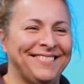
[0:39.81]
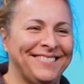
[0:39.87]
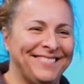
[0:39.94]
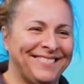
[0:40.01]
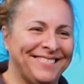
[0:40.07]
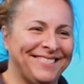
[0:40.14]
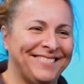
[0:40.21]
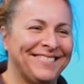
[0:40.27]

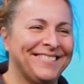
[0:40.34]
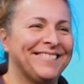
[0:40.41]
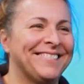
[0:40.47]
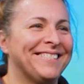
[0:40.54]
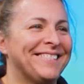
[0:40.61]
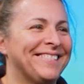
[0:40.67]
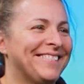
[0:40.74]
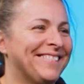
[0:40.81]

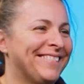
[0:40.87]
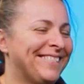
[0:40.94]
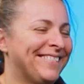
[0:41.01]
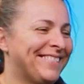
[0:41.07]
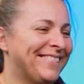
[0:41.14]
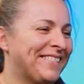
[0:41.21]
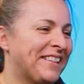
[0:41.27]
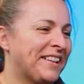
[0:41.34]

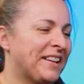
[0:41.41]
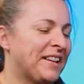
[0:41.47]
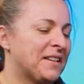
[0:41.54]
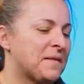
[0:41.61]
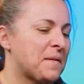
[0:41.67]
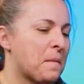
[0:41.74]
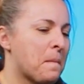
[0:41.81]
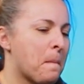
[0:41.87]

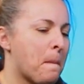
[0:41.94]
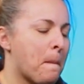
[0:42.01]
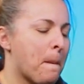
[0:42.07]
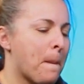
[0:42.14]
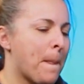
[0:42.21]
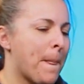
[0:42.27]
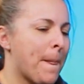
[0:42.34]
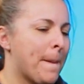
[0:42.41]

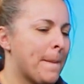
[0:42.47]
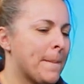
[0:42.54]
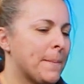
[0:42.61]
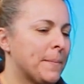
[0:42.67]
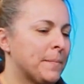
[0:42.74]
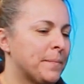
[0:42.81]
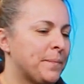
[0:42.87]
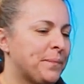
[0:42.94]

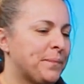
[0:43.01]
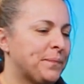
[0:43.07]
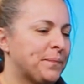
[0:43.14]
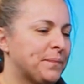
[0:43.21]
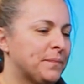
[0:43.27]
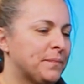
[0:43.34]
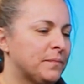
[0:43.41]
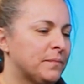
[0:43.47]

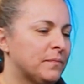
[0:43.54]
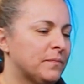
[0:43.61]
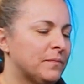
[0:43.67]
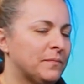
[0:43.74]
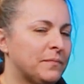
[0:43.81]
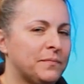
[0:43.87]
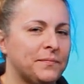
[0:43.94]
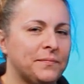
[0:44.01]

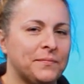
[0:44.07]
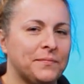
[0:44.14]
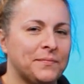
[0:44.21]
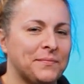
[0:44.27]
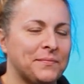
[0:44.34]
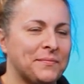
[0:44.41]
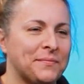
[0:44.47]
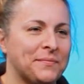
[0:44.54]

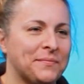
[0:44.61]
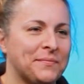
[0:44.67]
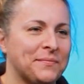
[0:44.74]
[no speech]